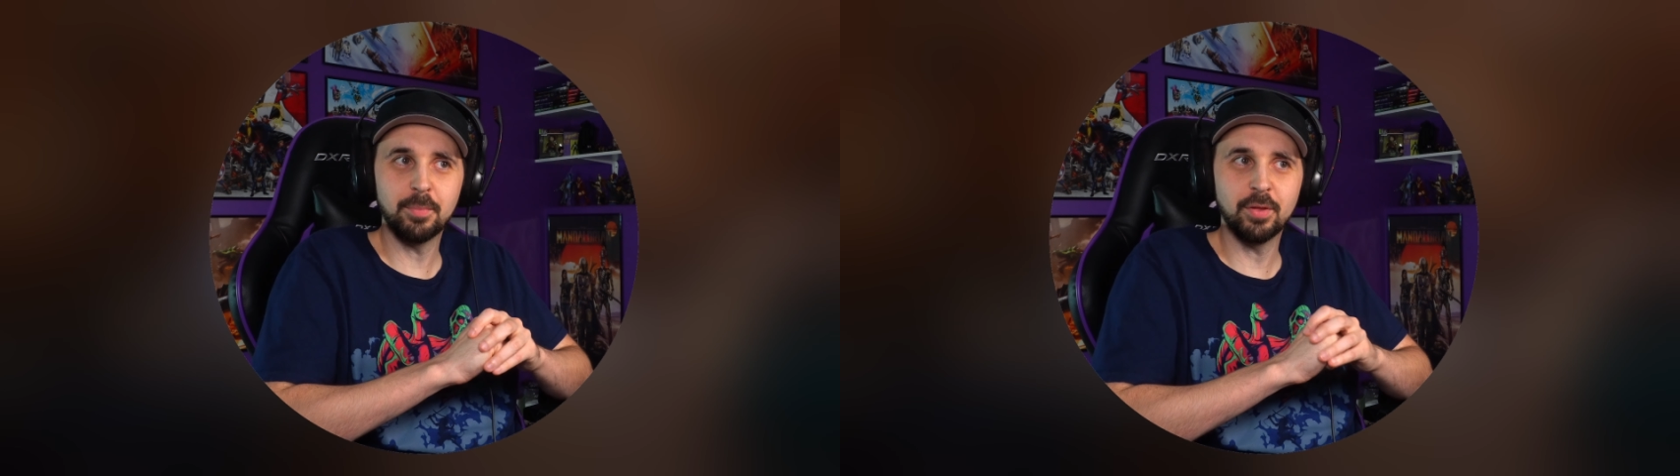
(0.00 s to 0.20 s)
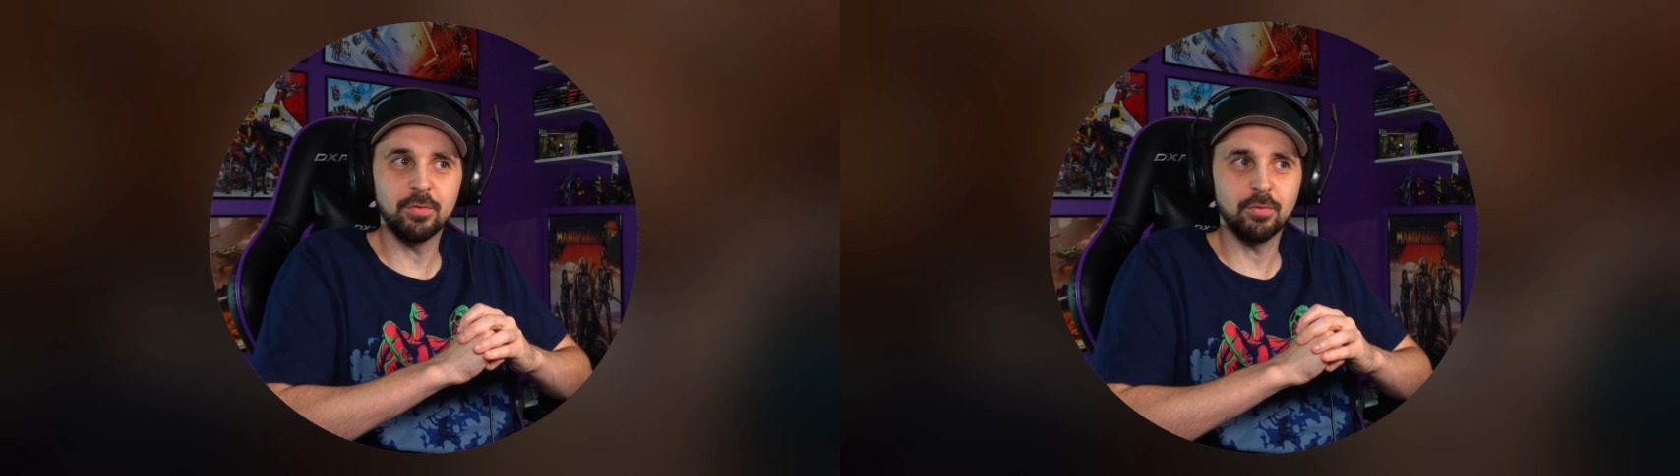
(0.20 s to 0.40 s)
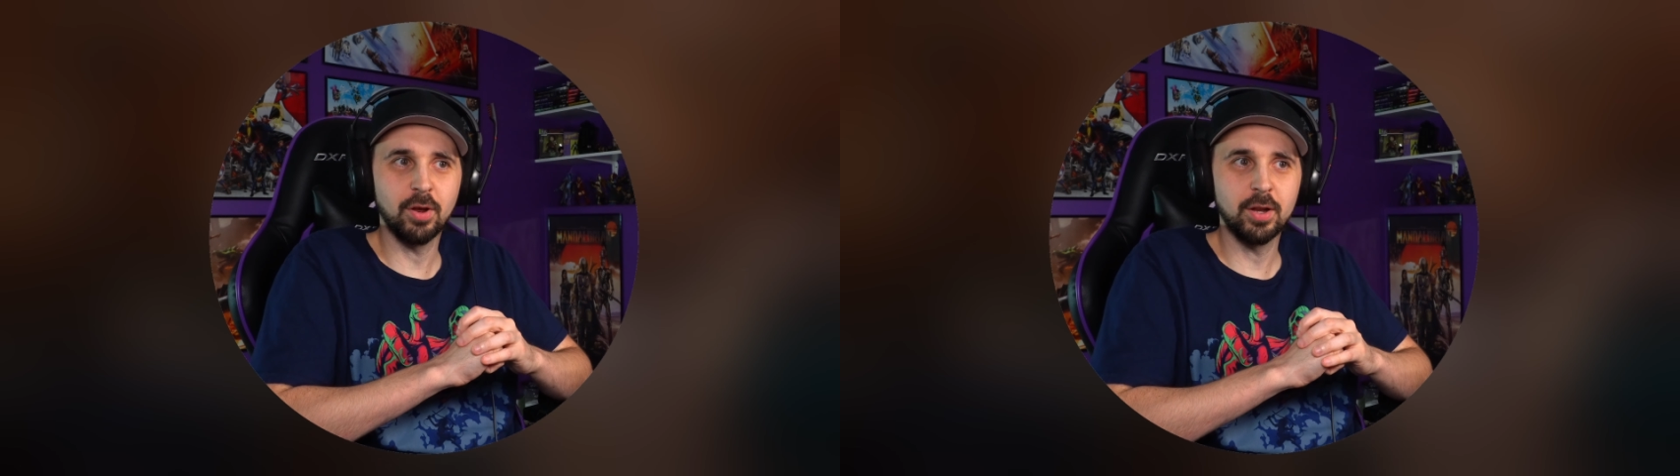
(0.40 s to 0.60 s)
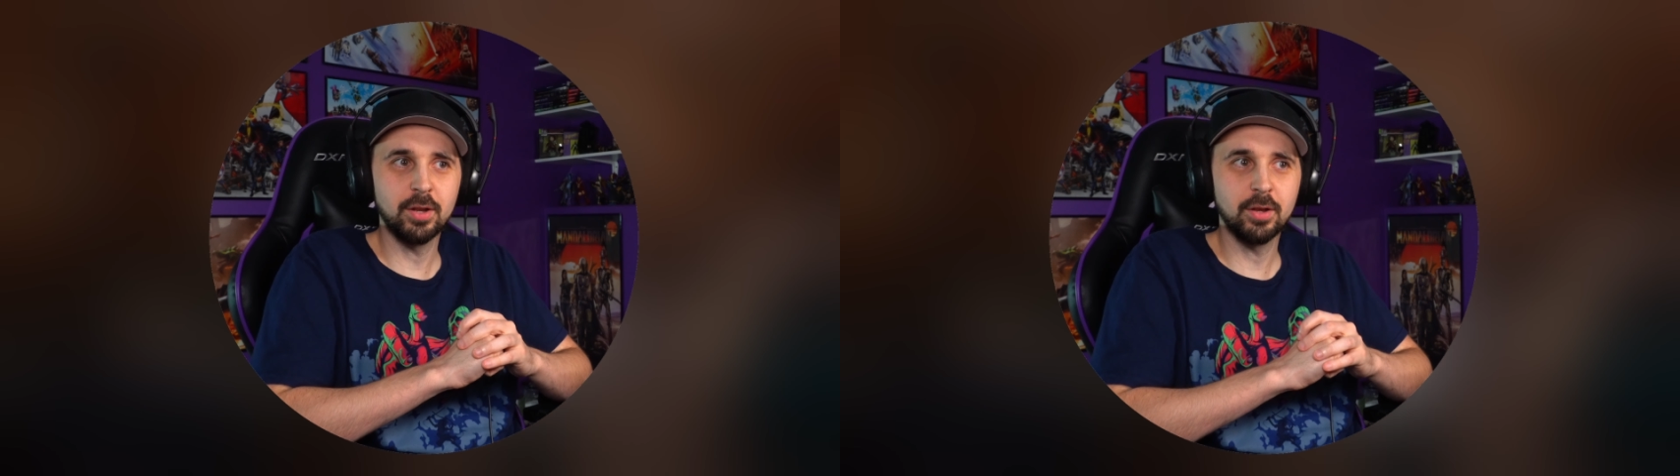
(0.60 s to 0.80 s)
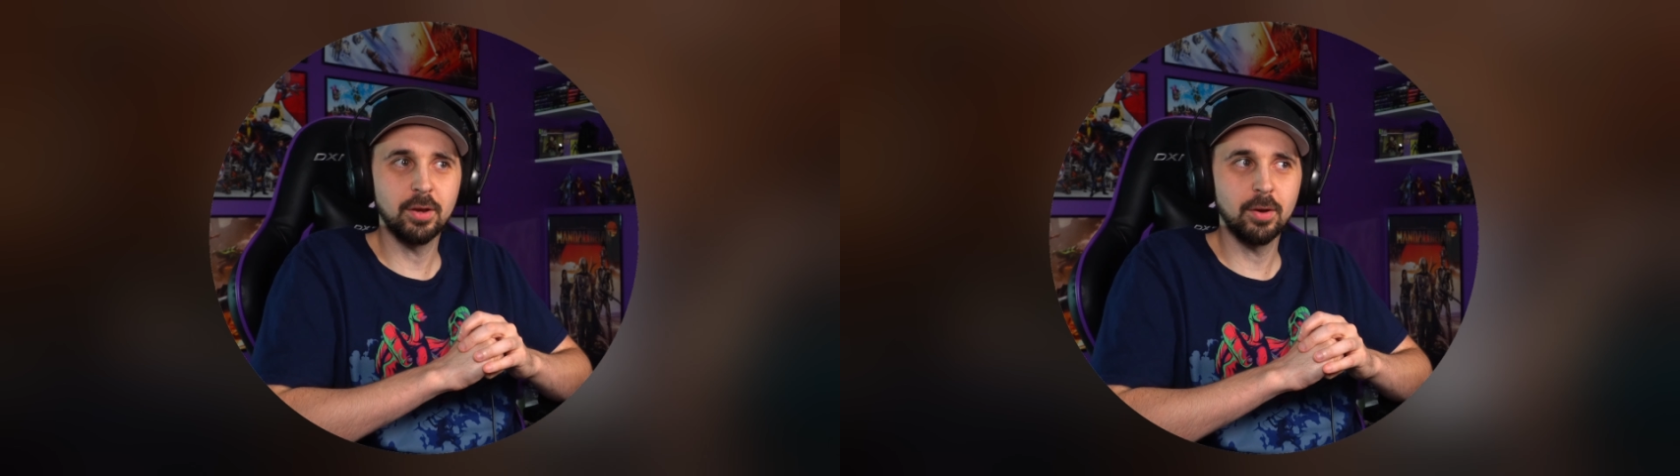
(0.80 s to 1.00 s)
He's ready
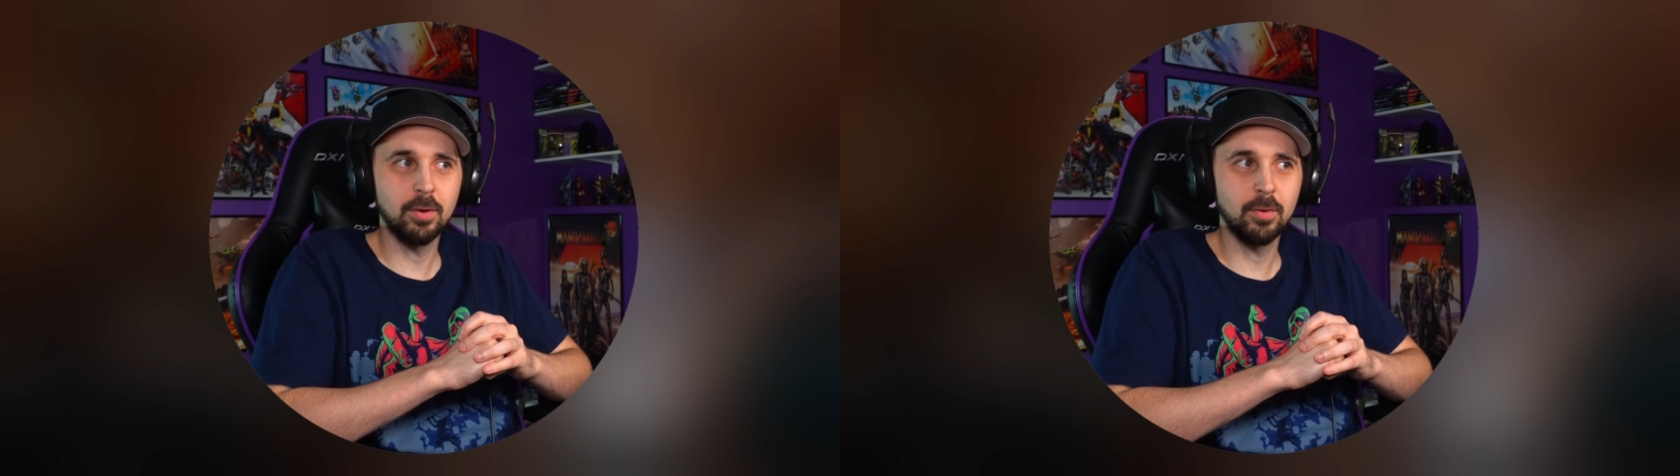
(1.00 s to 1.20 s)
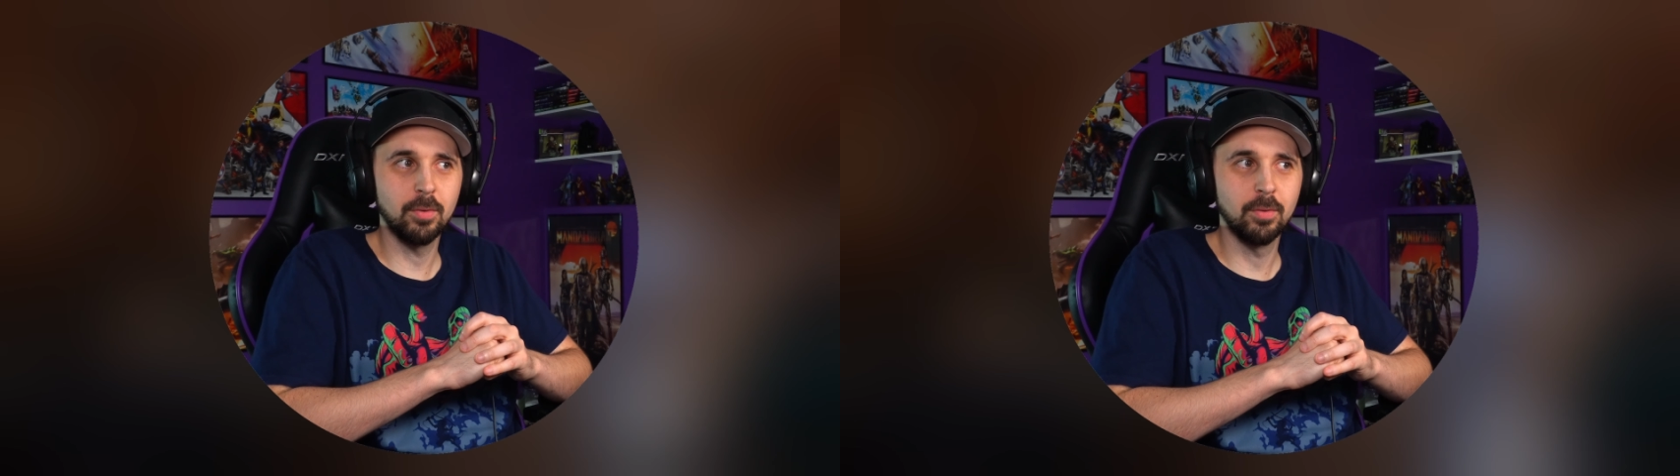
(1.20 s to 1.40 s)
to go.